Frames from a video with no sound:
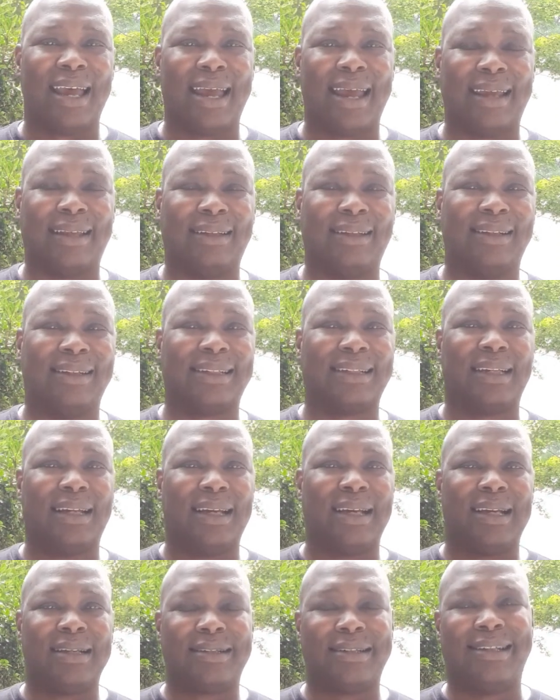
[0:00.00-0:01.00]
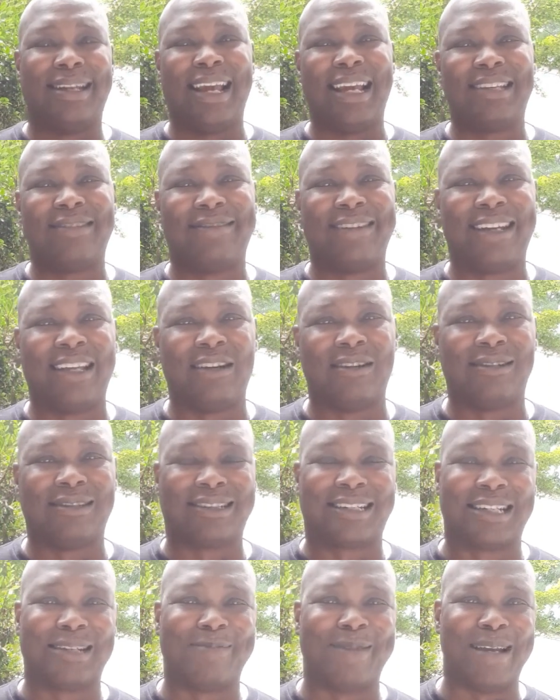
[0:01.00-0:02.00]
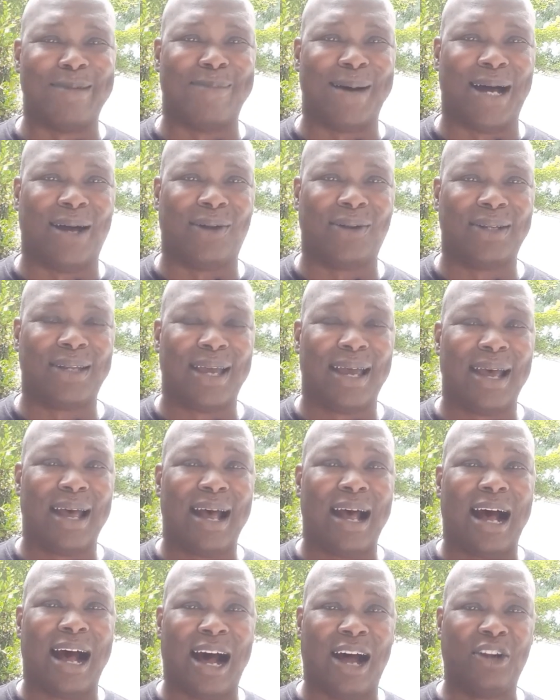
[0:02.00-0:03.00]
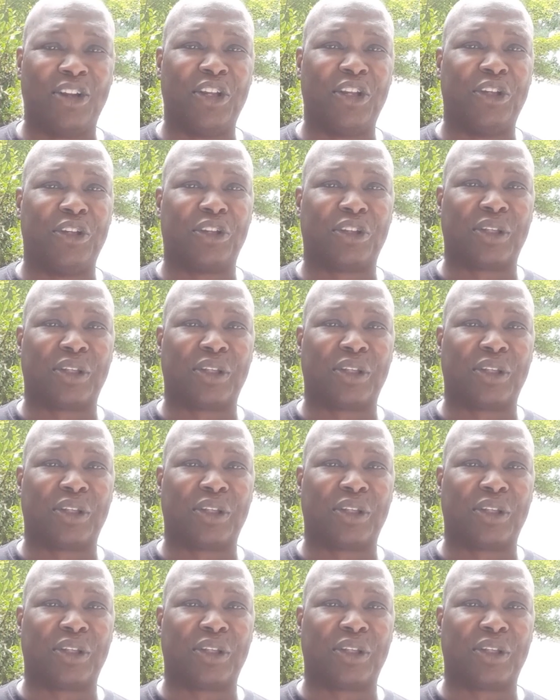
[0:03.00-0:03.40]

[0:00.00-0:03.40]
Hey look, today's video is gonna be about how to,